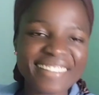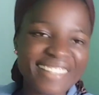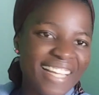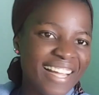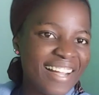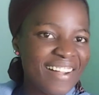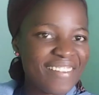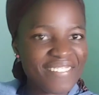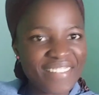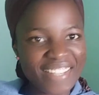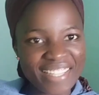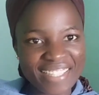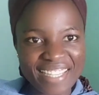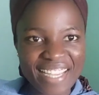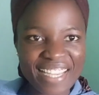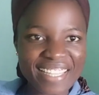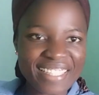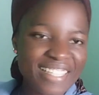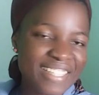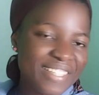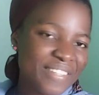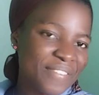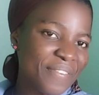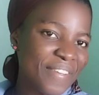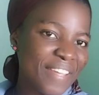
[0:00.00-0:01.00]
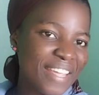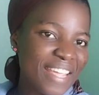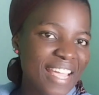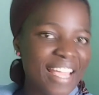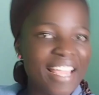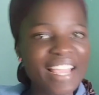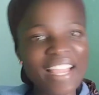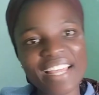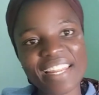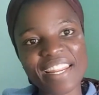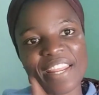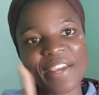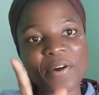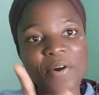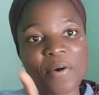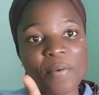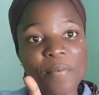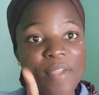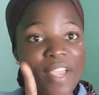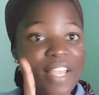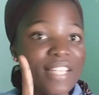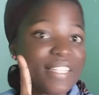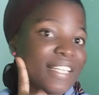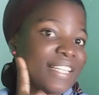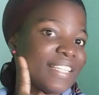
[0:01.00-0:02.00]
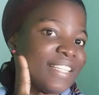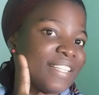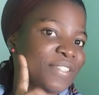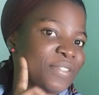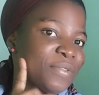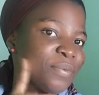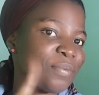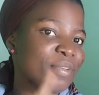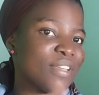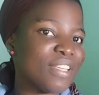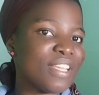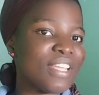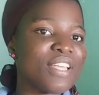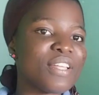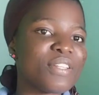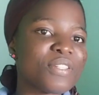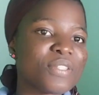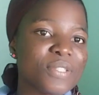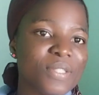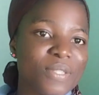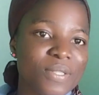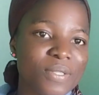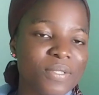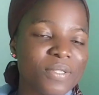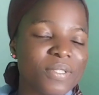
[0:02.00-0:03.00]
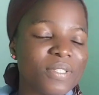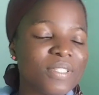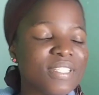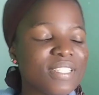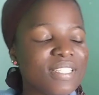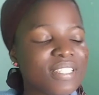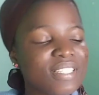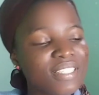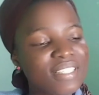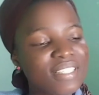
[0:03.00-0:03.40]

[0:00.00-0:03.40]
I'm excited to be here and I hope you're excited to be here too.